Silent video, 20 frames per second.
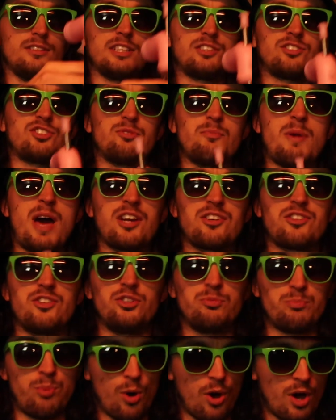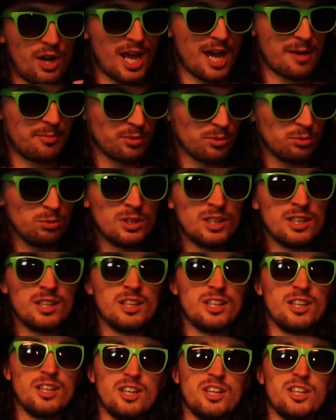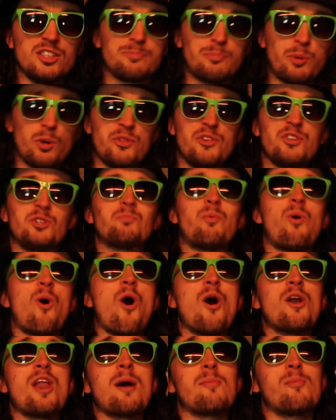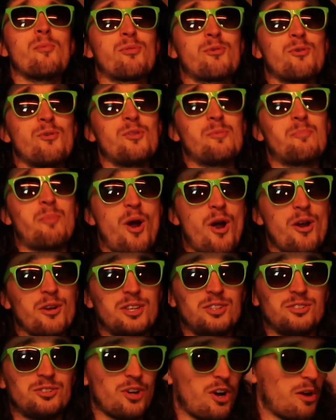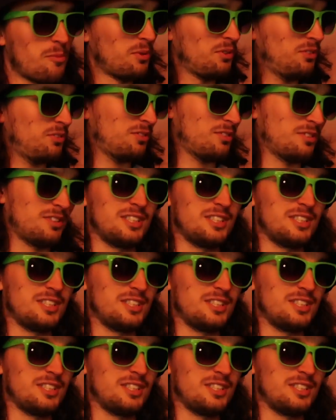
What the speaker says: Let's smash this pineapple. Let's put this pineapple through the pokies, Cobbers.